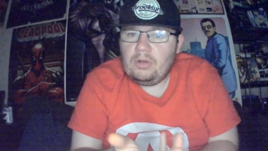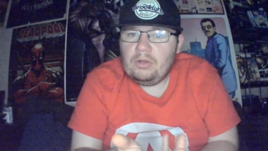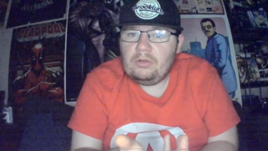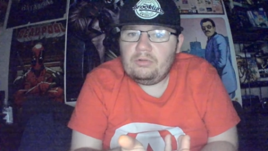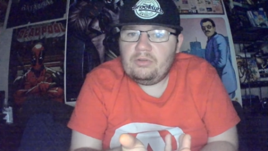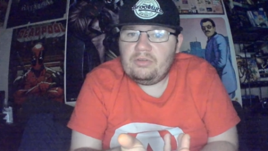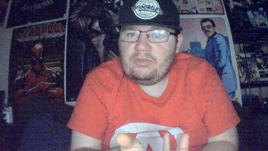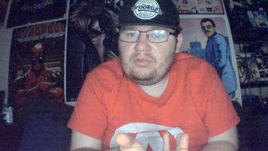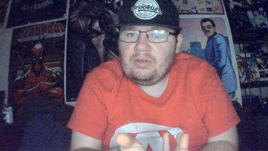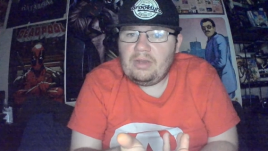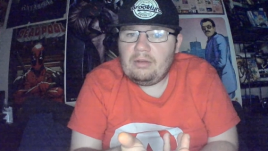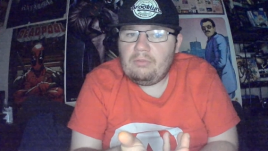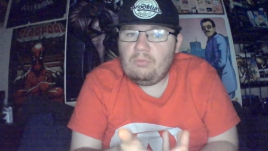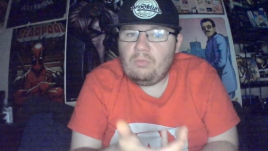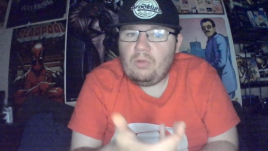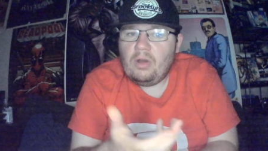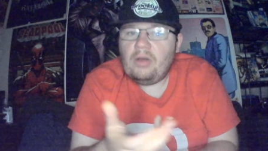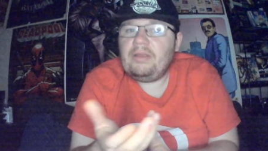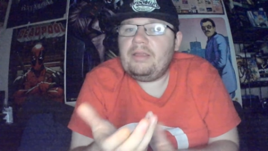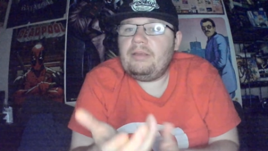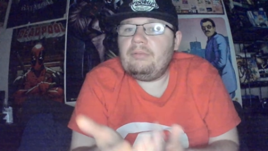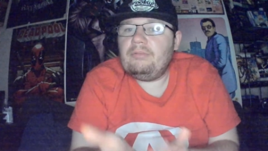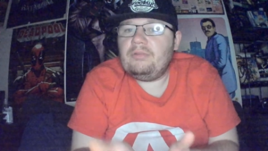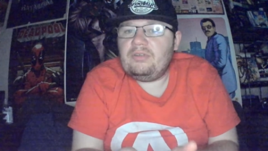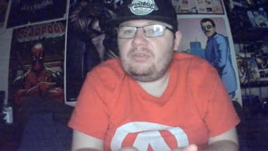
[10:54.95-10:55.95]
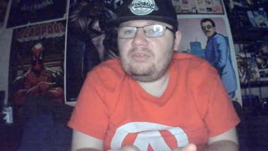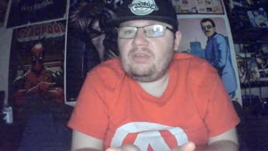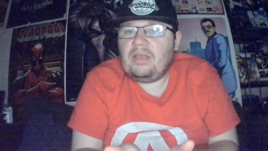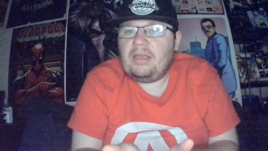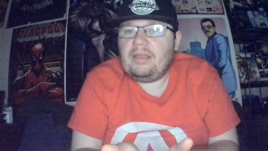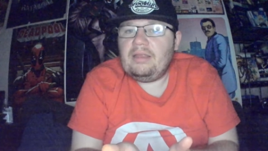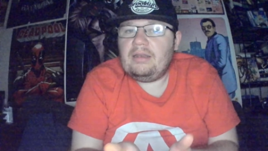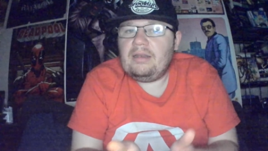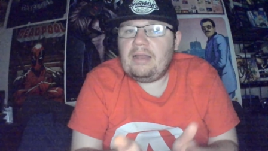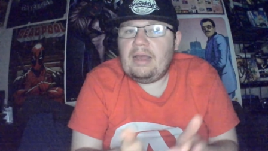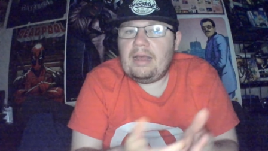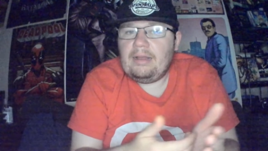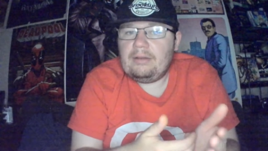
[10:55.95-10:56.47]
understand what he was
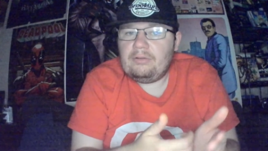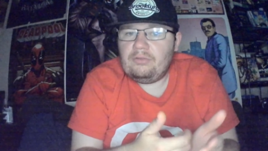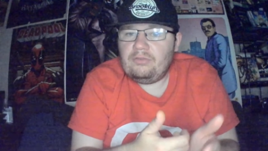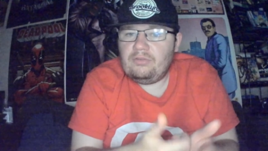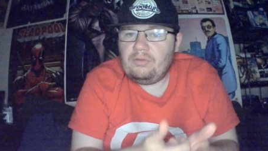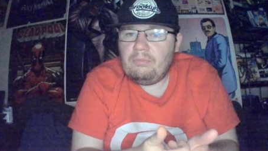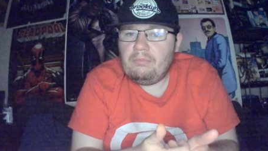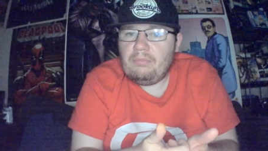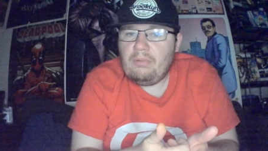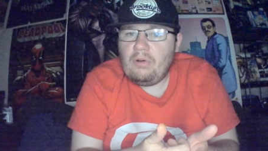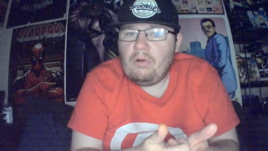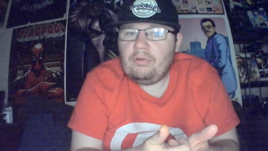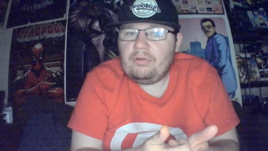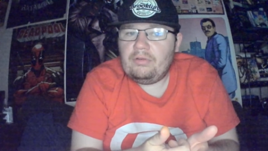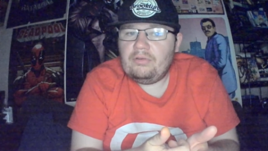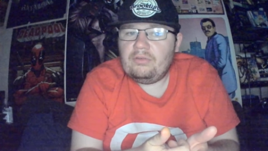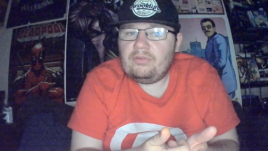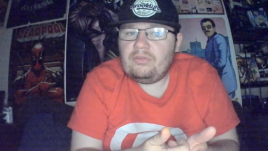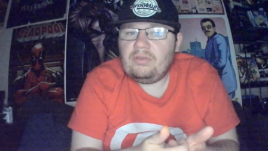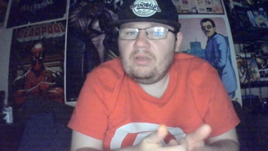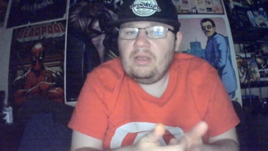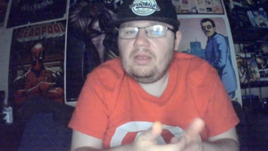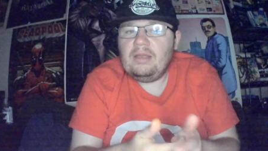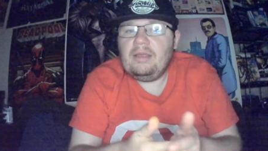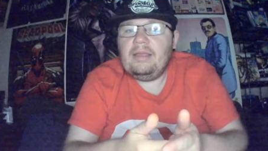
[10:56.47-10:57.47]
saying at some points,